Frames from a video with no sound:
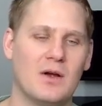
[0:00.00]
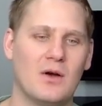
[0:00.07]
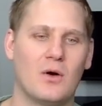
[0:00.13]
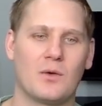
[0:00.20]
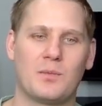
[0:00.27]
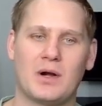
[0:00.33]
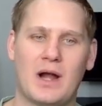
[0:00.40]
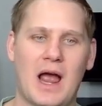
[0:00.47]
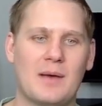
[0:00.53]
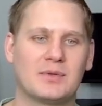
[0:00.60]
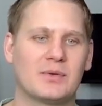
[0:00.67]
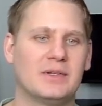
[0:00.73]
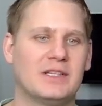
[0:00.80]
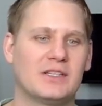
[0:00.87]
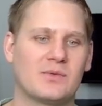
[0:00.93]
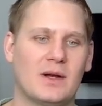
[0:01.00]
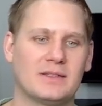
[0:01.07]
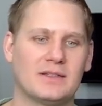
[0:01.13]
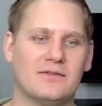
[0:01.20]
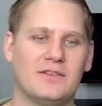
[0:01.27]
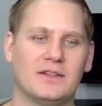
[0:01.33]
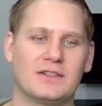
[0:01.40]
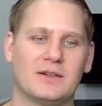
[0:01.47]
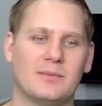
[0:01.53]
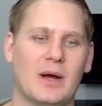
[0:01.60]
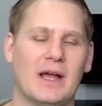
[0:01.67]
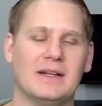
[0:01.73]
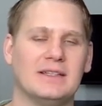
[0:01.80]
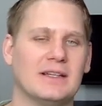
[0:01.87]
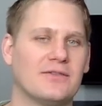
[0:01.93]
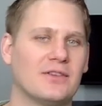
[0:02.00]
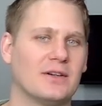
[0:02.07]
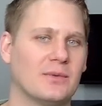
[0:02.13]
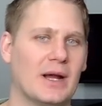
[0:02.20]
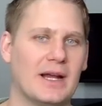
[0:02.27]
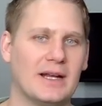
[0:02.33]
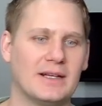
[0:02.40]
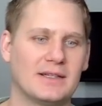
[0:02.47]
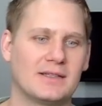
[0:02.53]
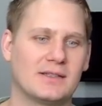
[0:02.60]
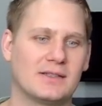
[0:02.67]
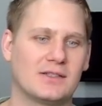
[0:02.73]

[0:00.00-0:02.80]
or perhaps we just want to filter by different ratings.